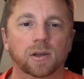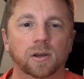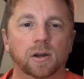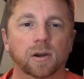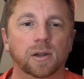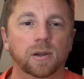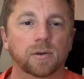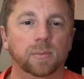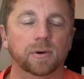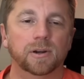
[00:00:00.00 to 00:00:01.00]
Alright, and
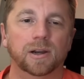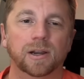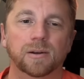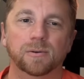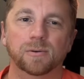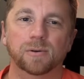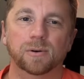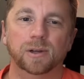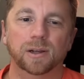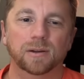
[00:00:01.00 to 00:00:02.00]
number 9. Oh,
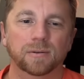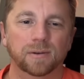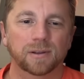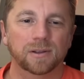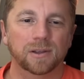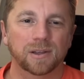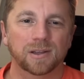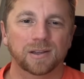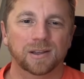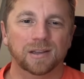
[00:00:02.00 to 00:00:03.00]
okay.
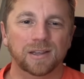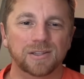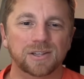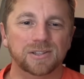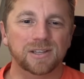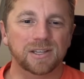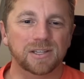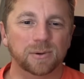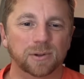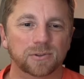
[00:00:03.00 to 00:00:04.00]
At least it's the easy
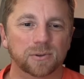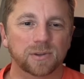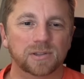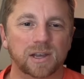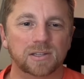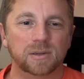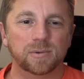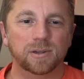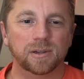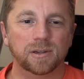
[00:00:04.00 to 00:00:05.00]
one. So this has to
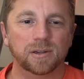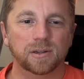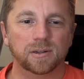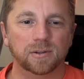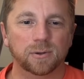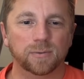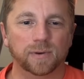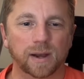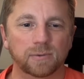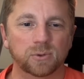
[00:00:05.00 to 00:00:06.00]
be 2
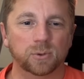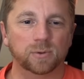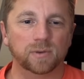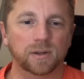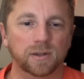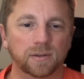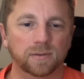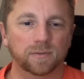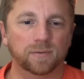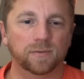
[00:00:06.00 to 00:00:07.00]
5s. We don't have any
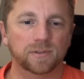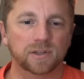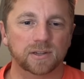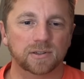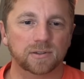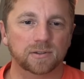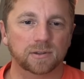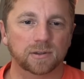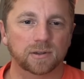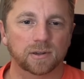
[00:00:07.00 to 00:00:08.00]
6s.
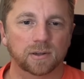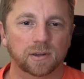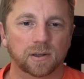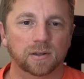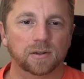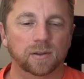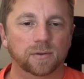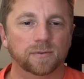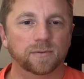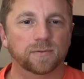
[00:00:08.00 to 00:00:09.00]
Another
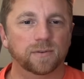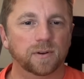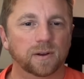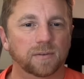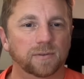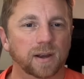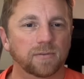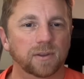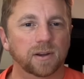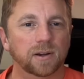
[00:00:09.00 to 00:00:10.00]
5
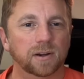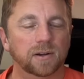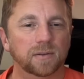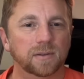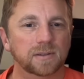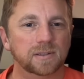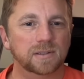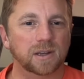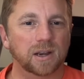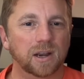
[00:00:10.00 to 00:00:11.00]
there. This is
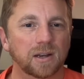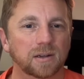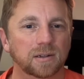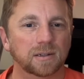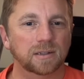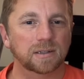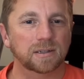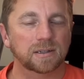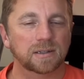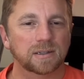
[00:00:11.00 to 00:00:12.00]
9.
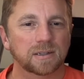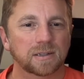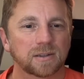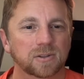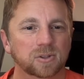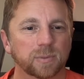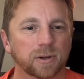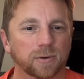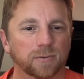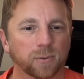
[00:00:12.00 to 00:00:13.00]
This could be
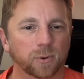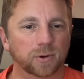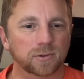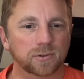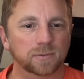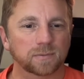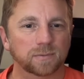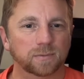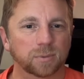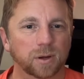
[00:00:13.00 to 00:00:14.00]
all 4s.
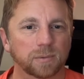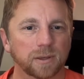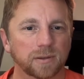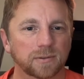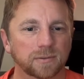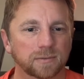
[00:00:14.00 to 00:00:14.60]
Probably is.